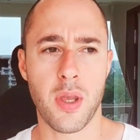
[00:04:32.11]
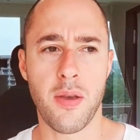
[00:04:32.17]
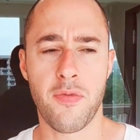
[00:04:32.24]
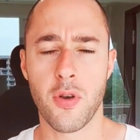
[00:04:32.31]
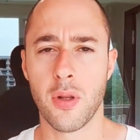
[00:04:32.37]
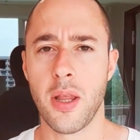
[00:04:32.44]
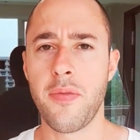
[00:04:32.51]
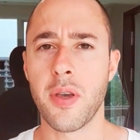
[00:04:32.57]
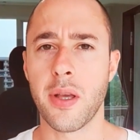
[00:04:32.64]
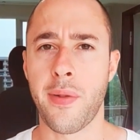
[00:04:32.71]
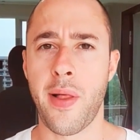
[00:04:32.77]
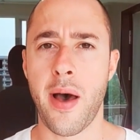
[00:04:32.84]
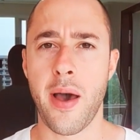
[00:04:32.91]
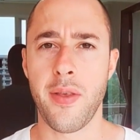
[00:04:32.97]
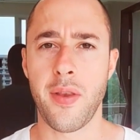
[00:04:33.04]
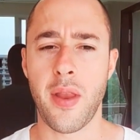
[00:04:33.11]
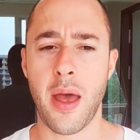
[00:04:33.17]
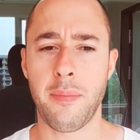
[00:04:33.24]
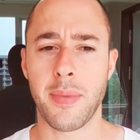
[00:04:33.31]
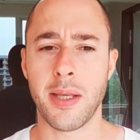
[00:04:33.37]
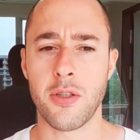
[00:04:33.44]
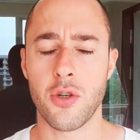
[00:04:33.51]
if you're living a lie then
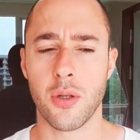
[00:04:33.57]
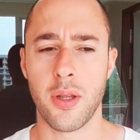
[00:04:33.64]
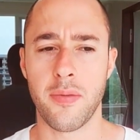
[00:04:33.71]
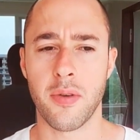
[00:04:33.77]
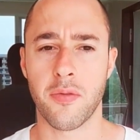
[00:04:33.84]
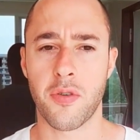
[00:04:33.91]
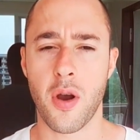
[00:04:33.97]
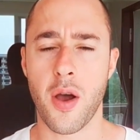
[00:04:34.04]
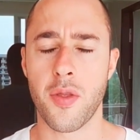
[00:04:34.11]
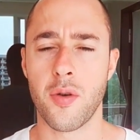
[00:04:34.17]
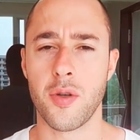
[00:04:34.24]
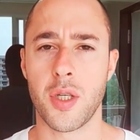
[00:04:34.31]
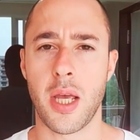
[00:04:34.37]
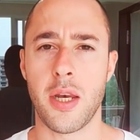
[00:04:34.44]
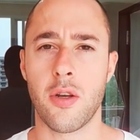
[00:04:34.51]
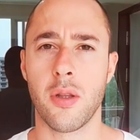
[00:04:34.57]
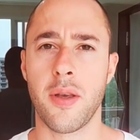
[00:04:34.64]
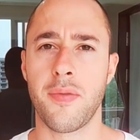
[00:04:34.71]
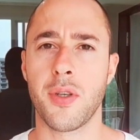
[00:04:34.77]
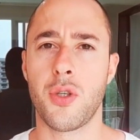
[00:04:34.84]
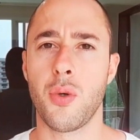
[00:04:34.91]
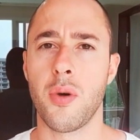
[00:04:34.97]
that means you're living for others and you're
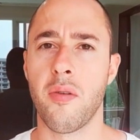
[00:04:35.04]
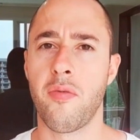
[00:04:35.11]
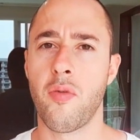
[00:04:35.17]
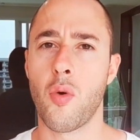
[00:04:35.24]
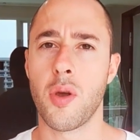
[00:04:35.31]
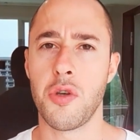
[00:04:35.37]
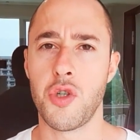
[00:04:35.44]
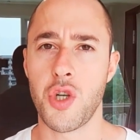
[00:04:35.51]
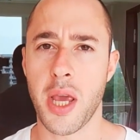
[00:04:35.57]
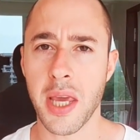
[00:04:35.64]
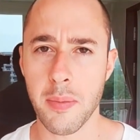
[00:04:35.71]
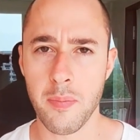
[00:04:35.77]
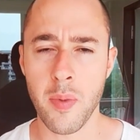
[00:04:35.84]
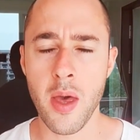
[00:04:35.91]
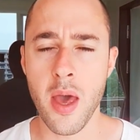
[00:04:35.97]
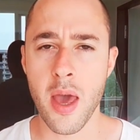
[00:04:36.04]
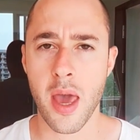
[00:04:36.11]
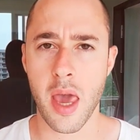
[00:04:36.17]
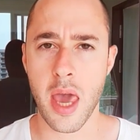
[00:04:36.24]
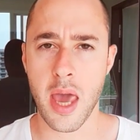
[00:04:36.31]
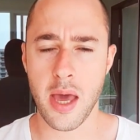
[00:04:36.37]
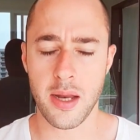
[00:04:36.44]
living to avoid shame
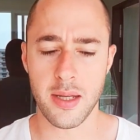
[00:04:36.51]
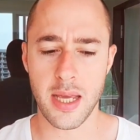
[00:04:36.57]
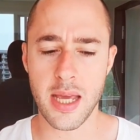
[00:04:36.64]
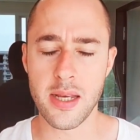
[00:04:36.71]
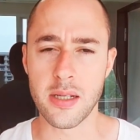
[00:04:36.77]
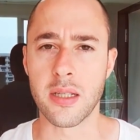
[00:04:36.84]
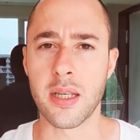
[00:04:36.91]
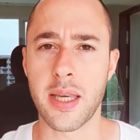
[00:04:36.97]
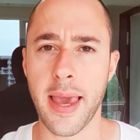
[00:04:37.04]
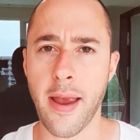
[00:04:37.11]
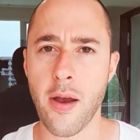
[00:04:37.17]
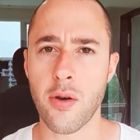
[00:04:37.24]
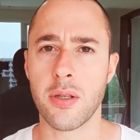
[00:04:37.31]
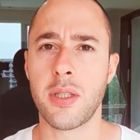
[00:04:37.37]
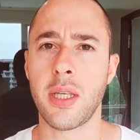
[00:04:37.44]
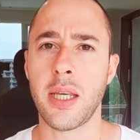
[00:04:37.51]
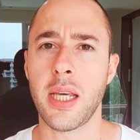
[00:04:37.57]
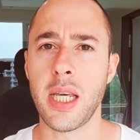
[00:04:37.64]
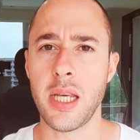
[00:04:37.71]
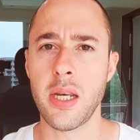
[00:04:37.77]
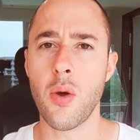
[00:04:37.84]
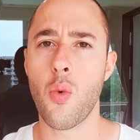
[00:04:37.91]
and it is
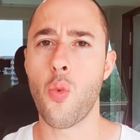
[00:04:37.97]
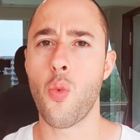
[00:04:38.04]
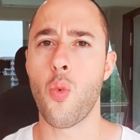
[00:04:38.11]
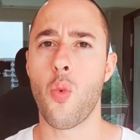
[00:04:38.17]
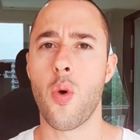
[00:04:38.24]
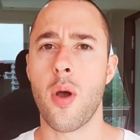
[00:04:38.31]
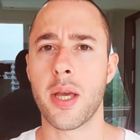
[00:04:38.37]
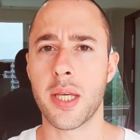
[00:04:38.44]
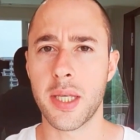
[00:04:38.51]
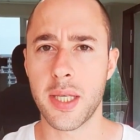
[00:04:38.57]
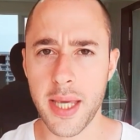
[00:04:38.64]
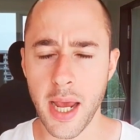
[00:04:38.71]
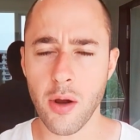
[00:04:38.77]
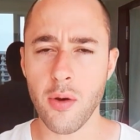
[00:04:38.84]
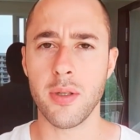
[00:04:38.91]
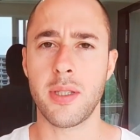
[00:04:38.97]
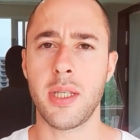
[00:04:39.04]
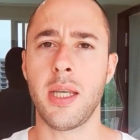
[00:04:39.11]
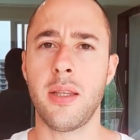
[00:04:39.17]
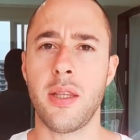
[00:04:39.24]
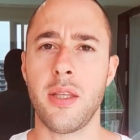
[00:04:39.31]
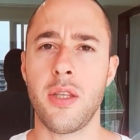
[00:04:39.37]
guaranteed
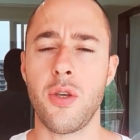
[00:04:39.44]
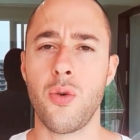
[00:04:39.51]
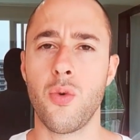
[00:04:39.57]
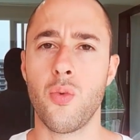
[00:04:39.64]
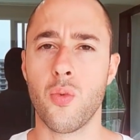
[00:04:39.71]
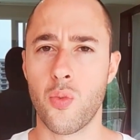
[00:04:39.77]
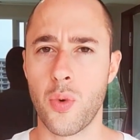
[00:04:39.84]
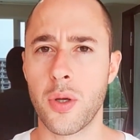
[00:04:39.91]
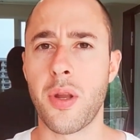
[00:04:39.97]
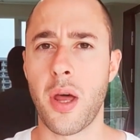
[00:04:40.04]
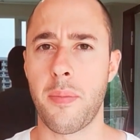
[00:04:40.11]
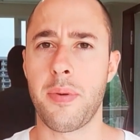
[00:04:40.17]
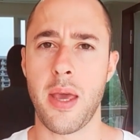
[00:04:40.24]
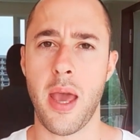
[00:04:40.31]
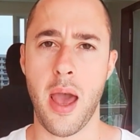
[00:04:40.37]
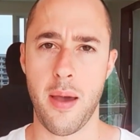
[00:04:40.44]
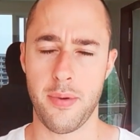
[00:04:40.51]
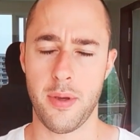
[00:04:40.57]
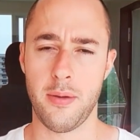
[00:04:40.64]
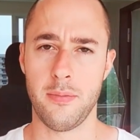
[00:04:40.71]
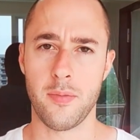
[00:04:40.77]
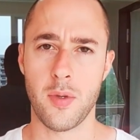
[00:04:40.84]
guaranteed that you will not be happy
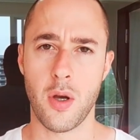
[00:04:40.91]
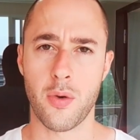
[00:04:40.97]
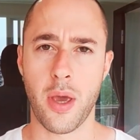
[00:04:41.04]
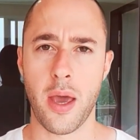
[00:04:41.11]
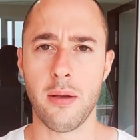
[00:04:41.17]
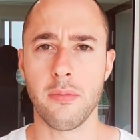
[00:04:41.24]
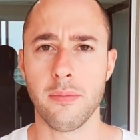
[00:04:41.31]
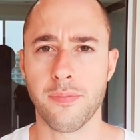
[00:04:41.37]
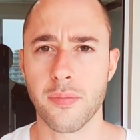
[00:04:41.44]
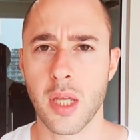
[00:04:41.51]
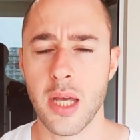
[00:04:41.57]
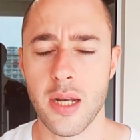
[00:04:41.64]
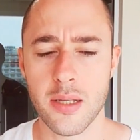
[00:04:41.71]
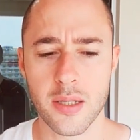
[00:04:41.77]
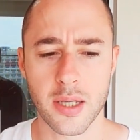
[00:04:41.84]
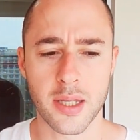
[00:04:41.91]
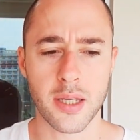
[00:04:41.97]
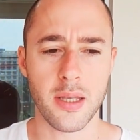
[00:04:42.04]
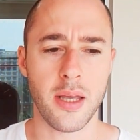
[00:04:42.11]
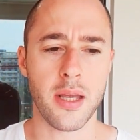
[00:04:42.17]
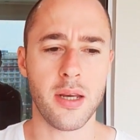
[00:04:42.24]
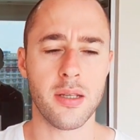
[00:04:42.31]
okay it is a
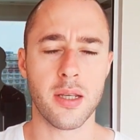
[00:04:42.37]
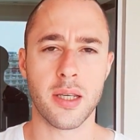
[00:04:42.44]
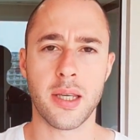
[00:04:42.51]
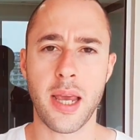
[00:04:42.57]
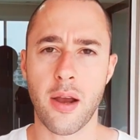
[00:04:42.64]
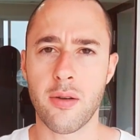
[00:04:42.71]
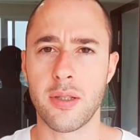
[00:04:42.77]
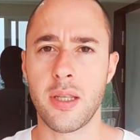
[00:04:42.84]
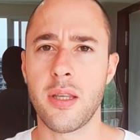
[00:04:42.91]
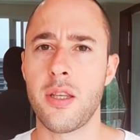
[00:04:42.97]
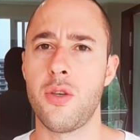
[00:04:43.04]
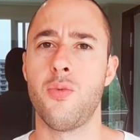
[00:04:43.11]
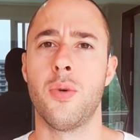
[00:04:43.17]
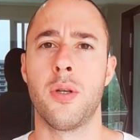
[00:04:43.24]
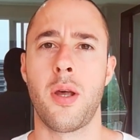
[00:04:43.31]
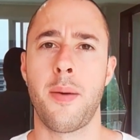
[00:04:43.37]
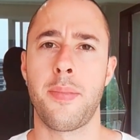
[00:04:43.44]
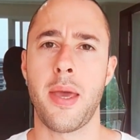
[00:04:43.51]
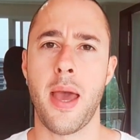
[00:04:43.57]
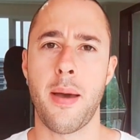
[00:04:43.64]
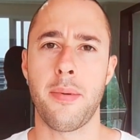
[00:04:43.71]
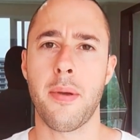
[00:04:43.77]
it is a guarantee that you will not be
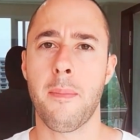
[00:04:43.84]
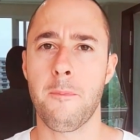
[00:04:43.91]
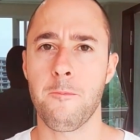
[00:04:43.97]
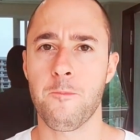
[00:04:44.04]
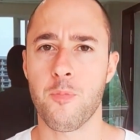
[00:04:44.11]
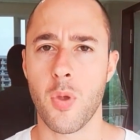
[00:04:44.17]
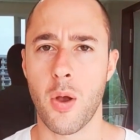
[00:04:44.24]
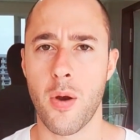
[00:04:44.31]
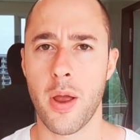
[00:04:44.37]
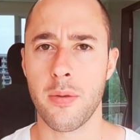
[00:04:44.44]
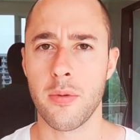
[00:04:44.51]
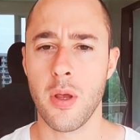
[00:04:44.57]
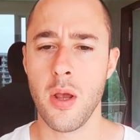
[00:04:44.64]
happy. All right.